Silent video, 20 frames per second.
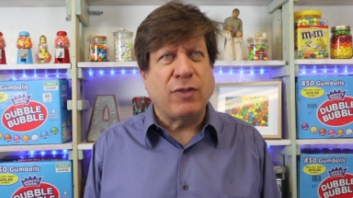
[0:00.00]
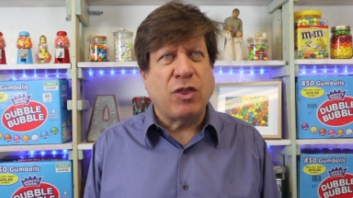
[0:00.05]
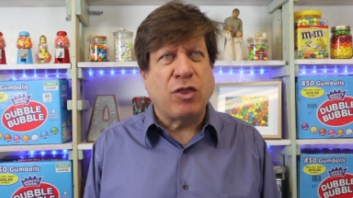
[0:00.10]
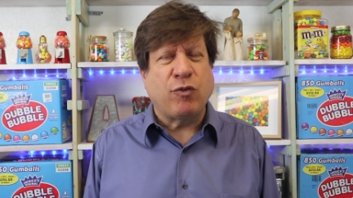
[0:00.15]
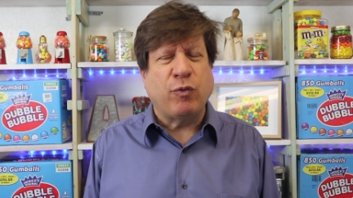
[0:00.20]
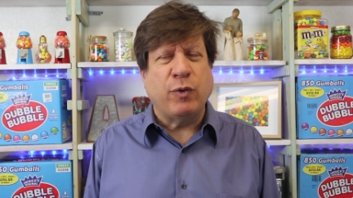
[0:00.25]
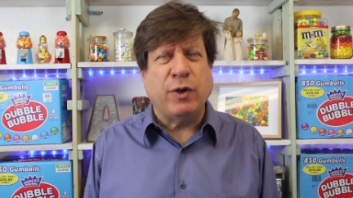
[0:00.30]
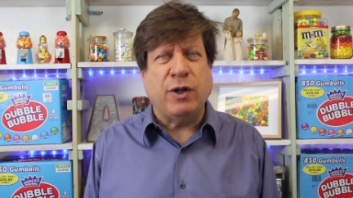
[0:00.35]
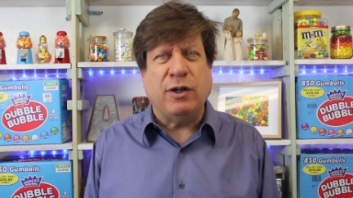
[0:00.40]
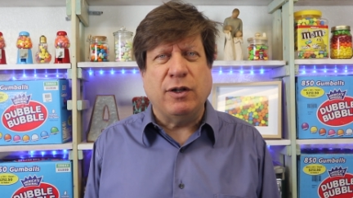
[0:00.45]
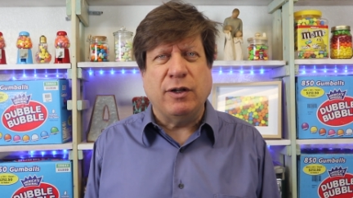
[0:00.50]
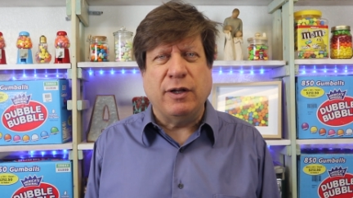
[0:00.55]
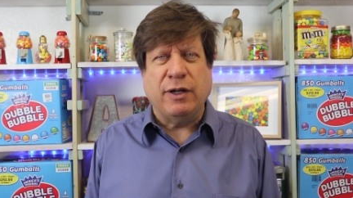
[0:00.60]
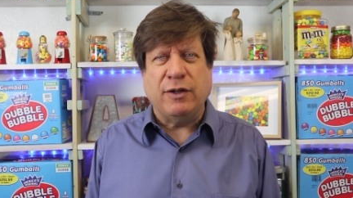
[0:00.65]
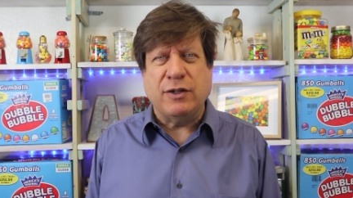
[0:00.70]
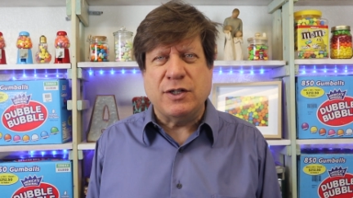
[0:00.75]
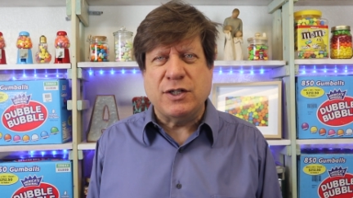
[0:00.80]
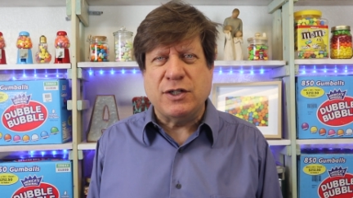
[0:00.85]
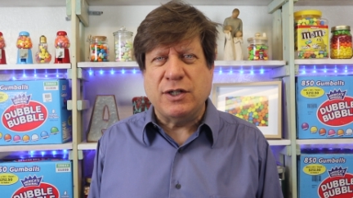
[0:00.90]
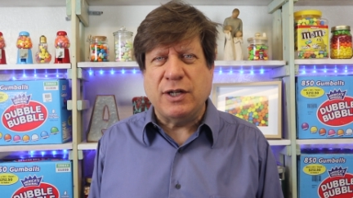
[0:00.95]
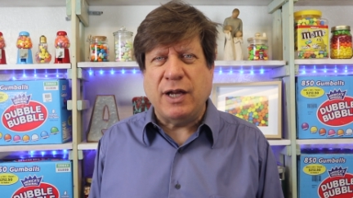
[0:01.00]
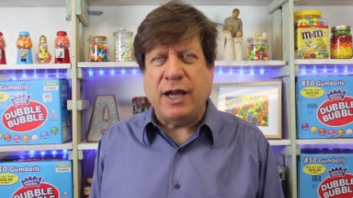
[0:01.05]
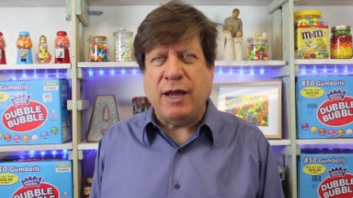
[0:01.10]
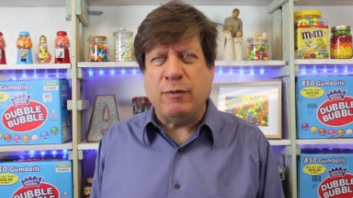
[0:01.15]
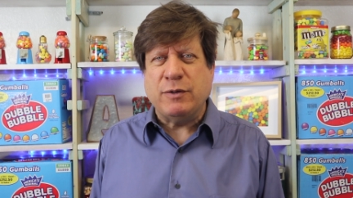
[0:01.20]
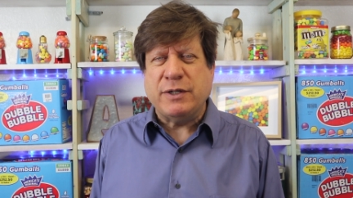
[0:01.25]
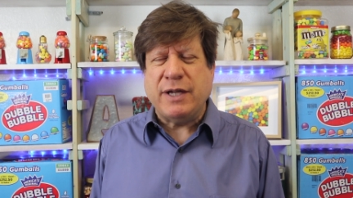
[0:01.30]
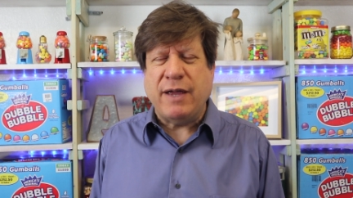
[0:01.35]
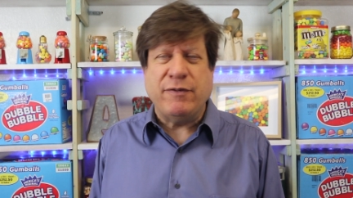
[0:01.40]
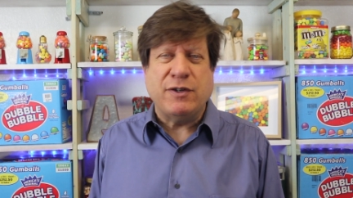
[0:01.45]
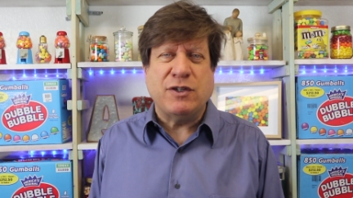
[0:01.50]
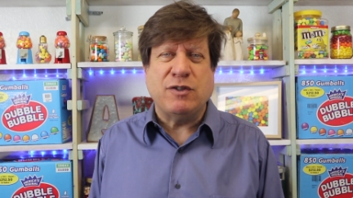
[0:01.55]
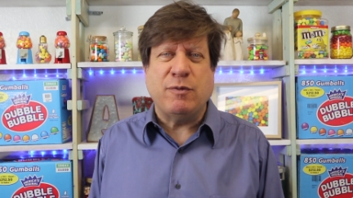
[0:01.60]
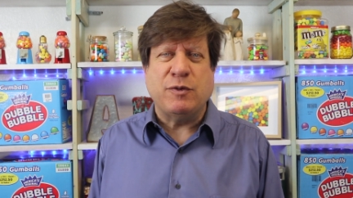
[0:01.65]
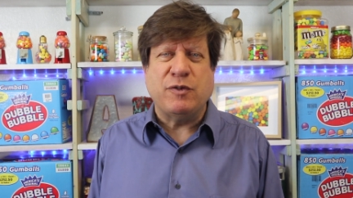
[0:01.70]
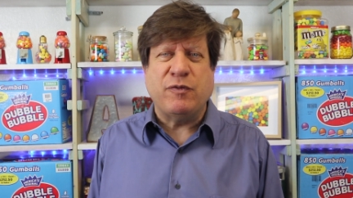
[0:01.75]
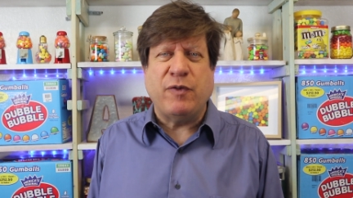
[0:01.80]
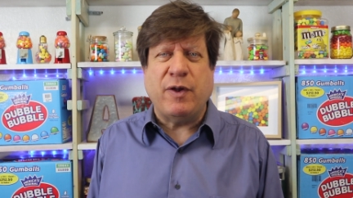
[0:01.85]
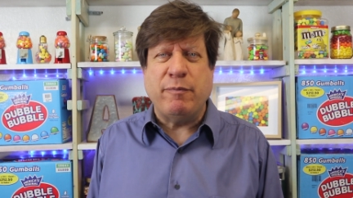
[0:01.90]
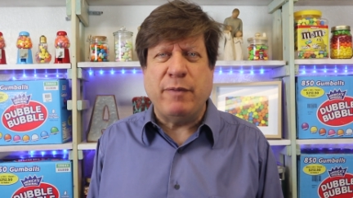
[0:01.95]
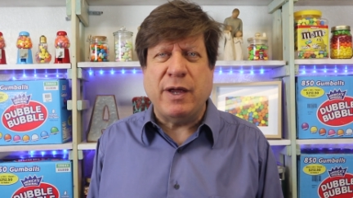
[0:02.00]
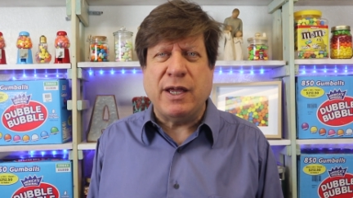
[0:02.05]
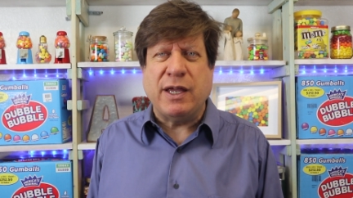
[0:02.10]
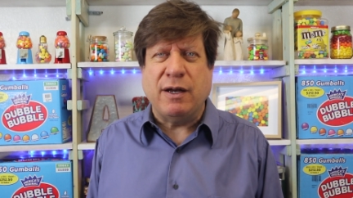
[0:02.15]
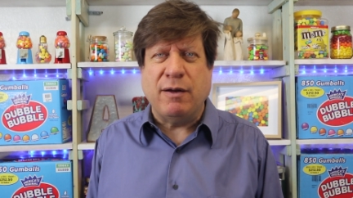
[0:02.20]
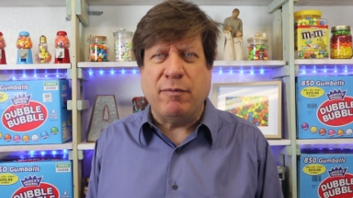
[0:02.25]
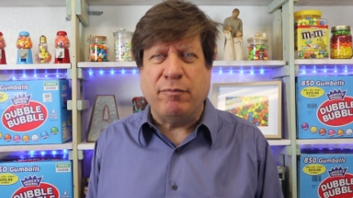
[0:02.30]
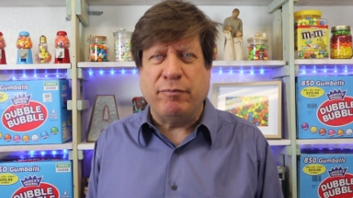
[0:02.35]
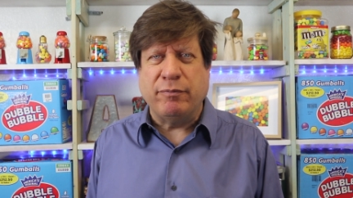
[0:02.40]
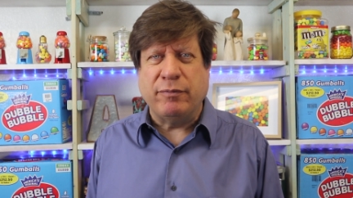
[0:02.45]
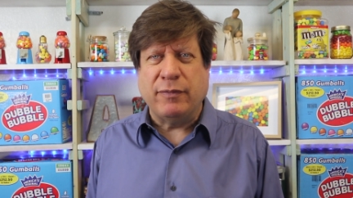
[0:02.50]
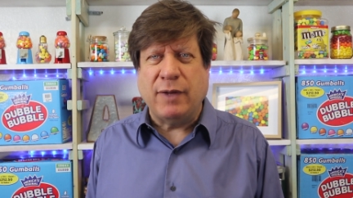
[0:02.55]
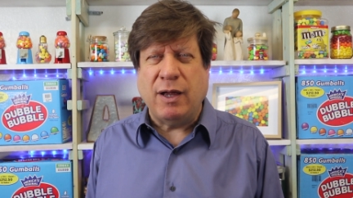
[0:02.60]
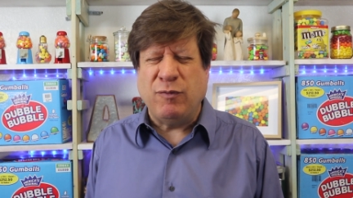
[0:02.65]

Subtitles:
thrilled, and I was having so much fun making them.